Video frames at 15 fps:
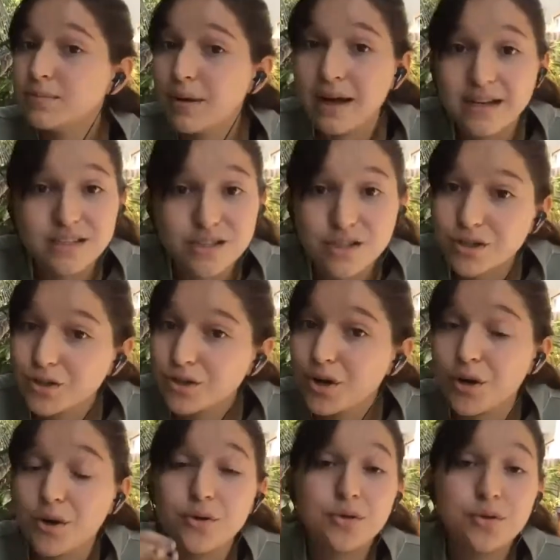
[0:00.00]
plant is going to
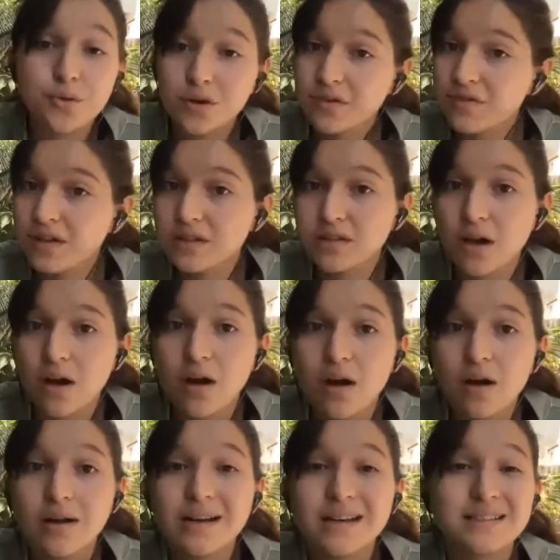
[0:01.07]
grow 3 feet
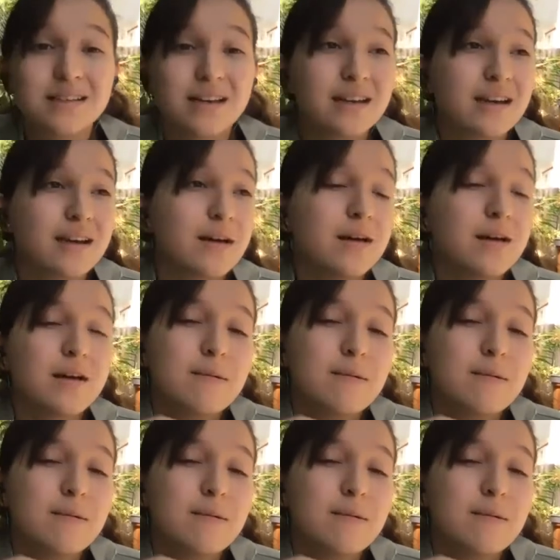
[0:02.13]
tall. It's going to